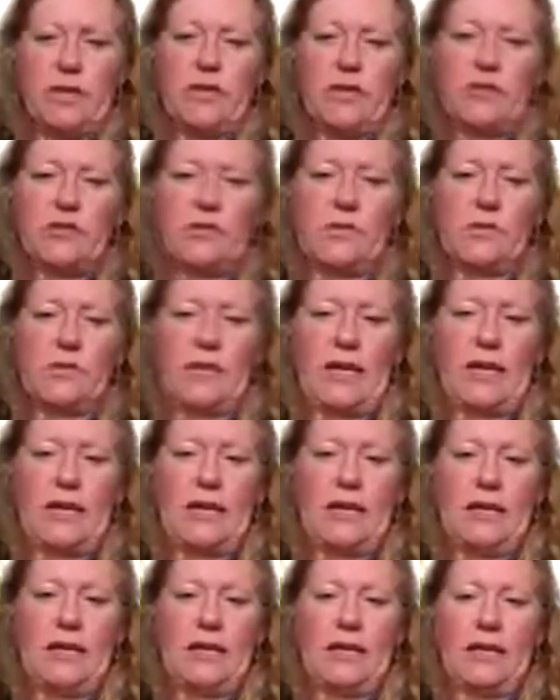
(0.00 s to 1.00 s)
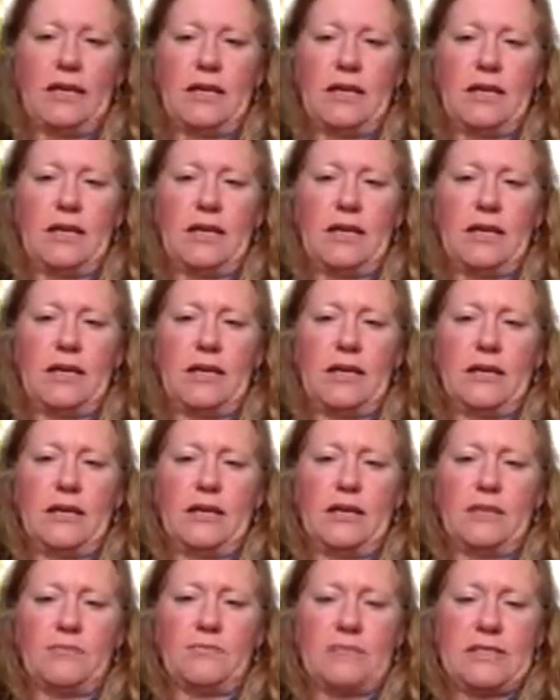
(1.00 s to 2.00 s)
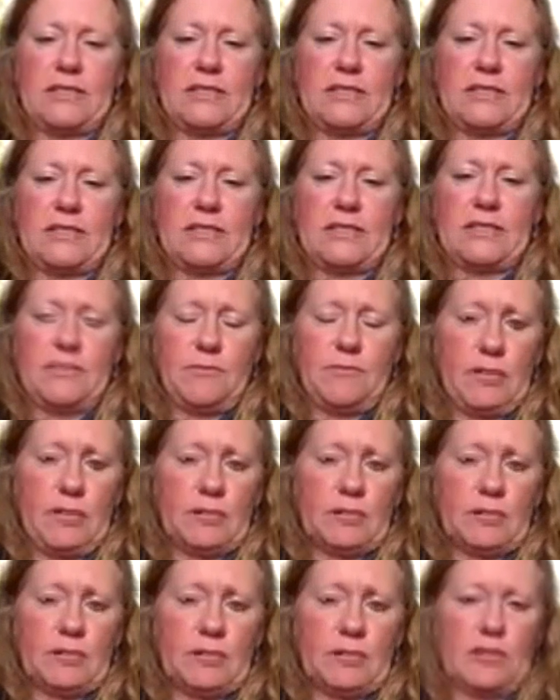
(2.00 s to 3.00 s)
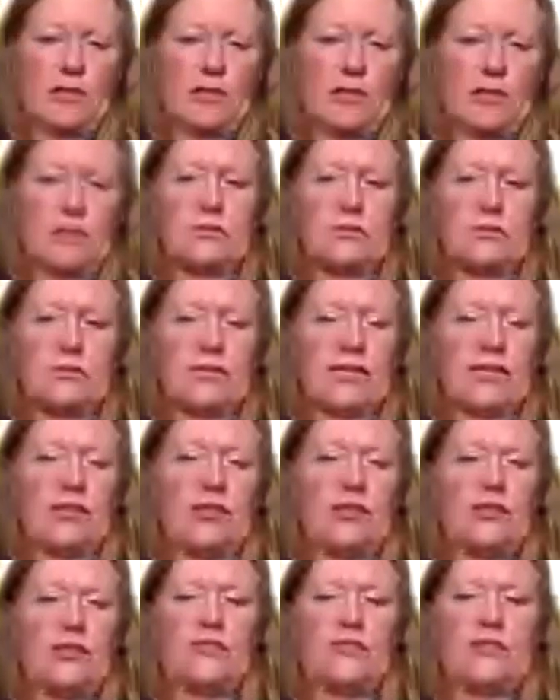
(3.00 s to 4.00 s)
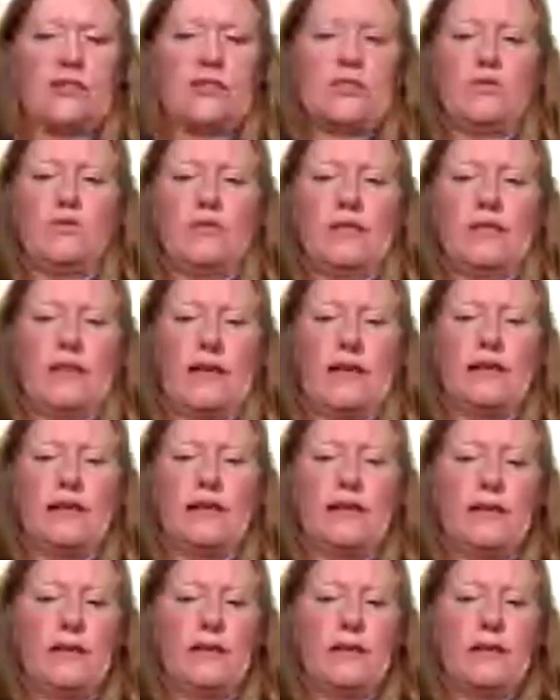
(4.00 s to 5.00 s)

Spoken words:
So it's by simplifying the MRLs, like they can use the residue data